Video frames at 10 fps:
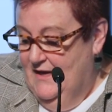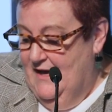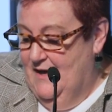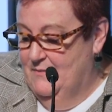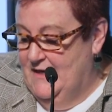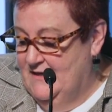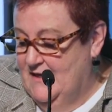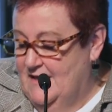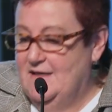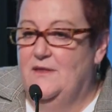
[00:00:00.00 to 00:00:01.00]
And
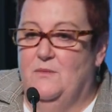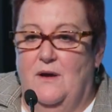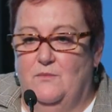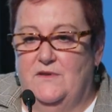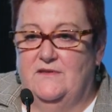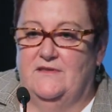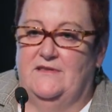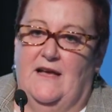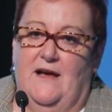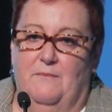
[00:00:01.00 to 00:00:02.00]
another one
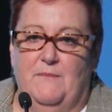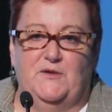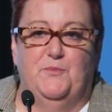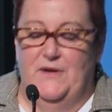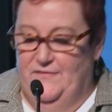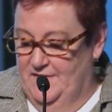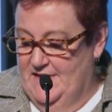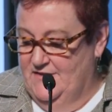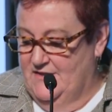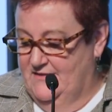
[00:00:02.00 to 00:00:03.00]
was much briefer, and
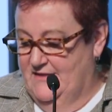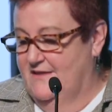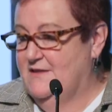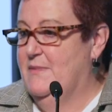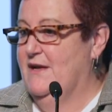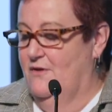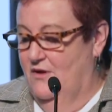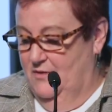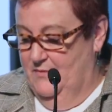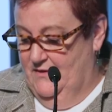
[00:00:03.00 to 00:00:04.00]
that just said it's about
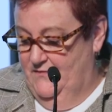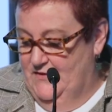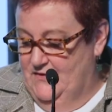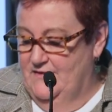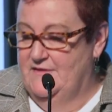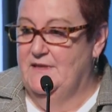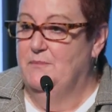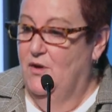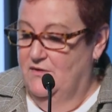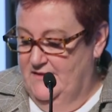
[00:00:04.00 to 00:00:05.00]
economy and efficiency,
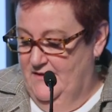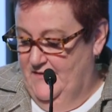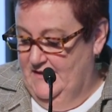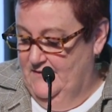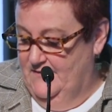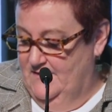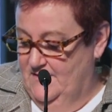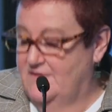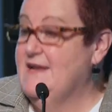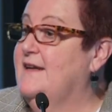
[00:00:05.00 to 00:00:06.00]
policy effectiveness
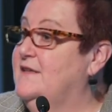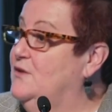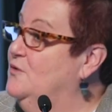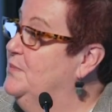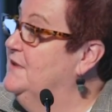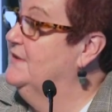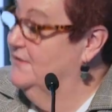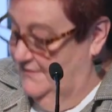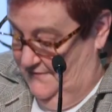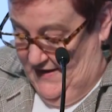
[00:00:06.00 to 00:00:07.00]
and tactical
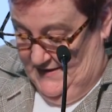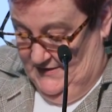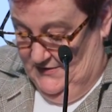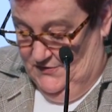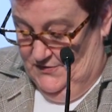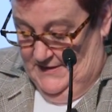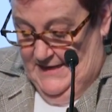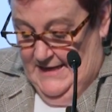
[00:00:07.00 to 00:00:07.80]
political advantage.